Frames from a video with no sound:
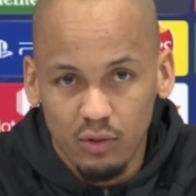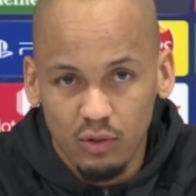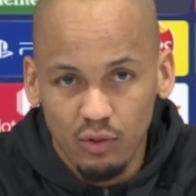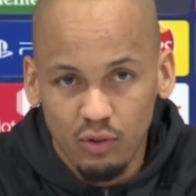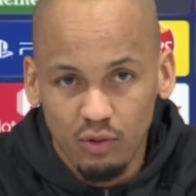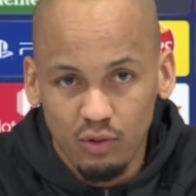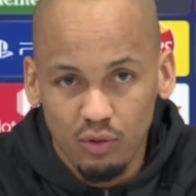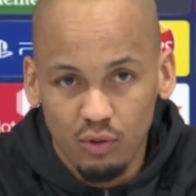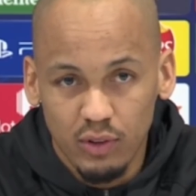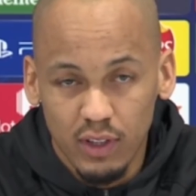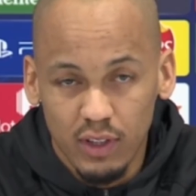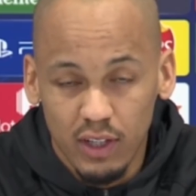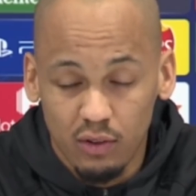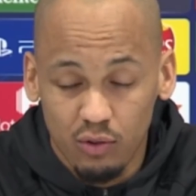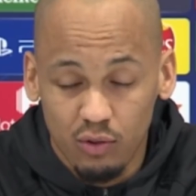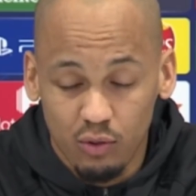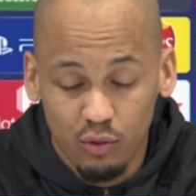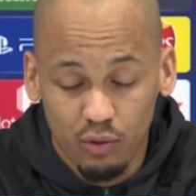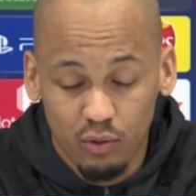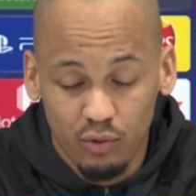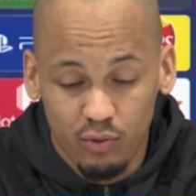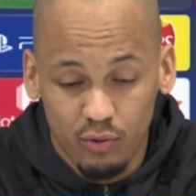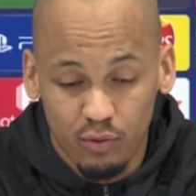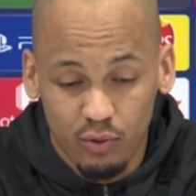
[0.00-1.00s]
So that's
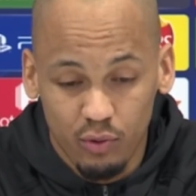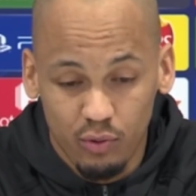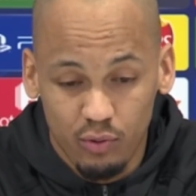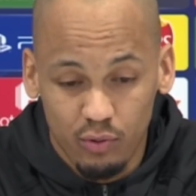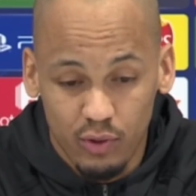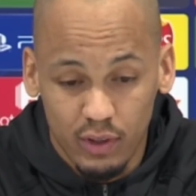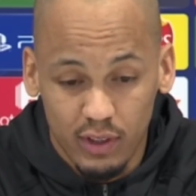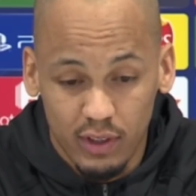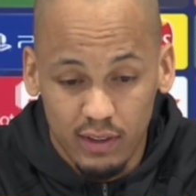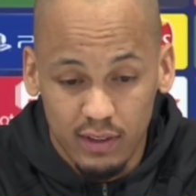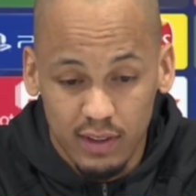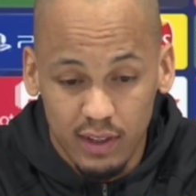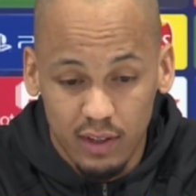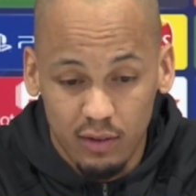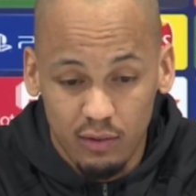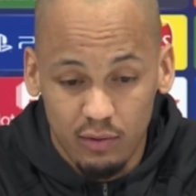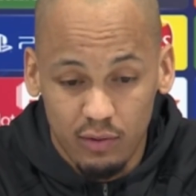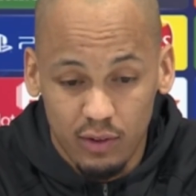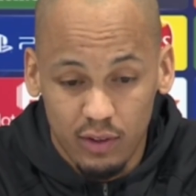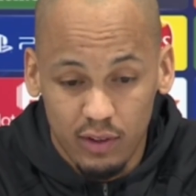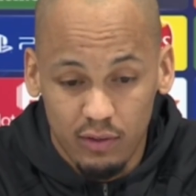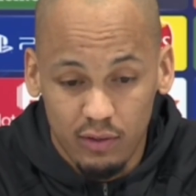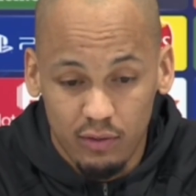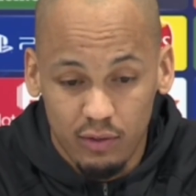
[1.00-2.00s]
good for the team,
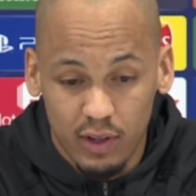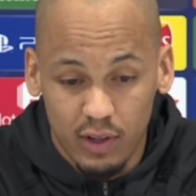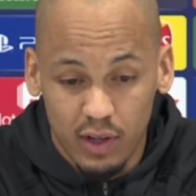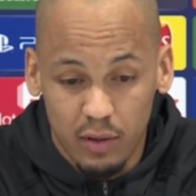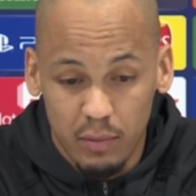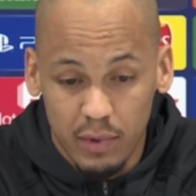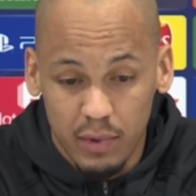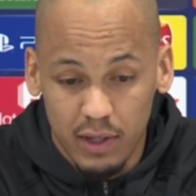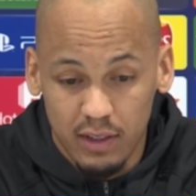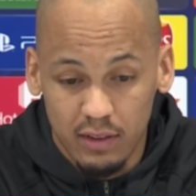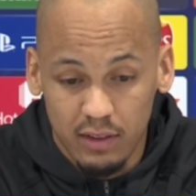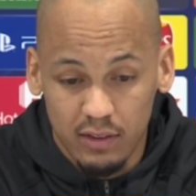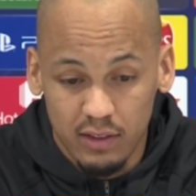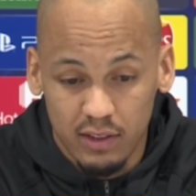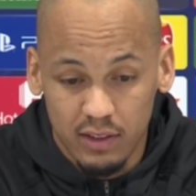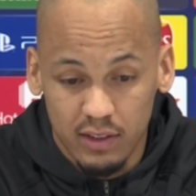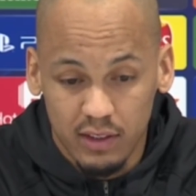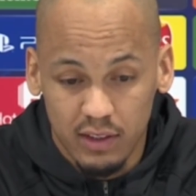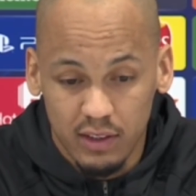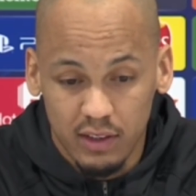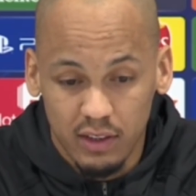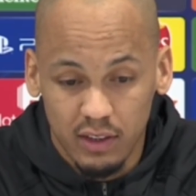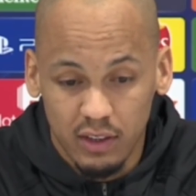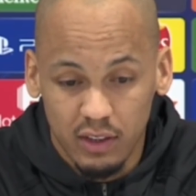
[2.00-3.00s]
for the manager.
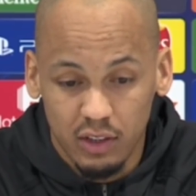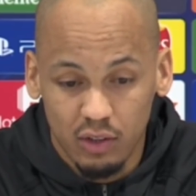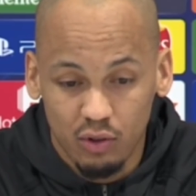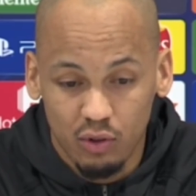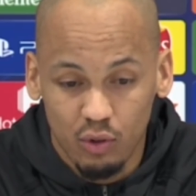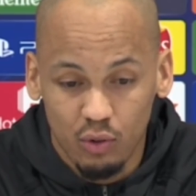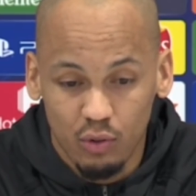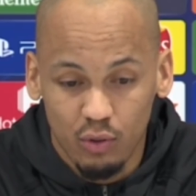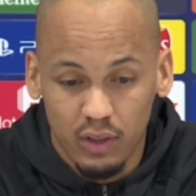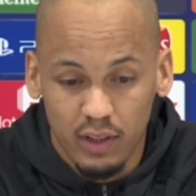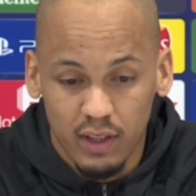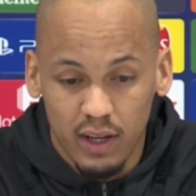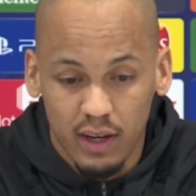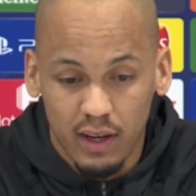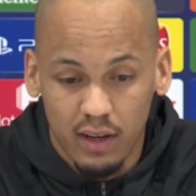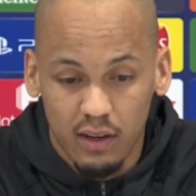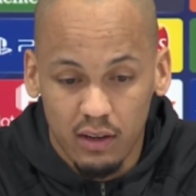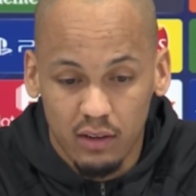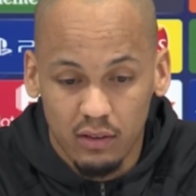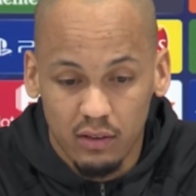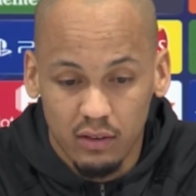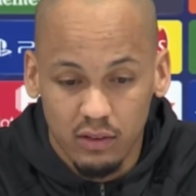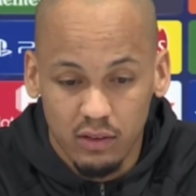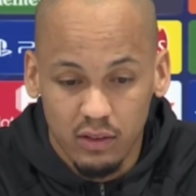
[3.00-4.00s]
He can
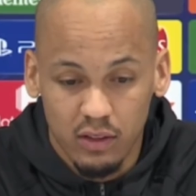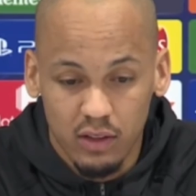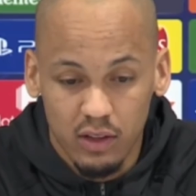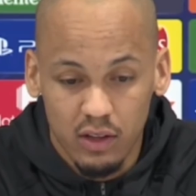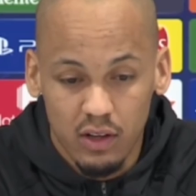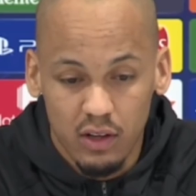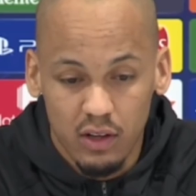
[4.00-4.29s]
count